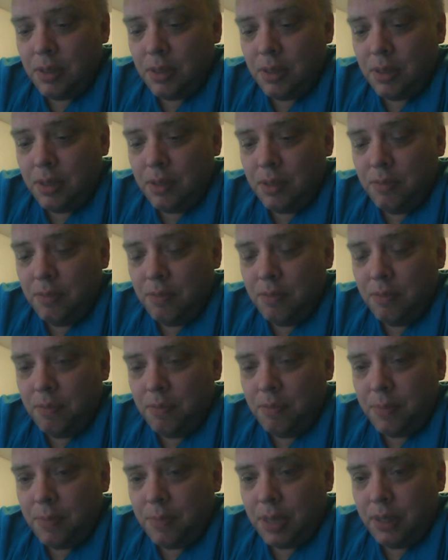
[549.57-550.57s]
or
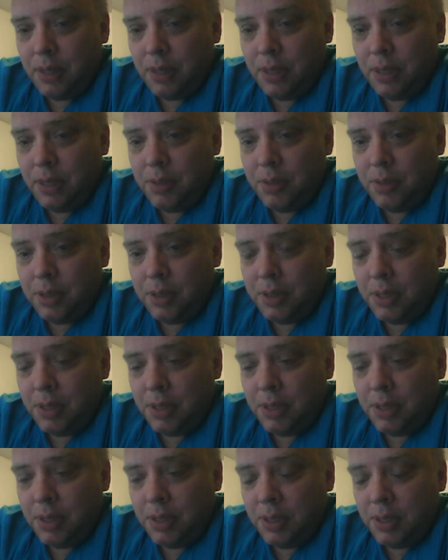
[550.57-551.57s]
barely
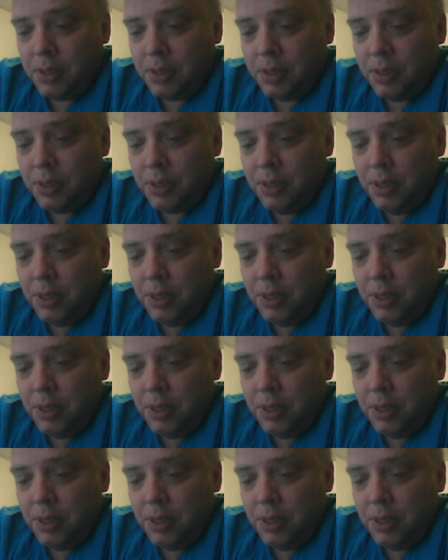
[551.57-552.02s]
interested in this.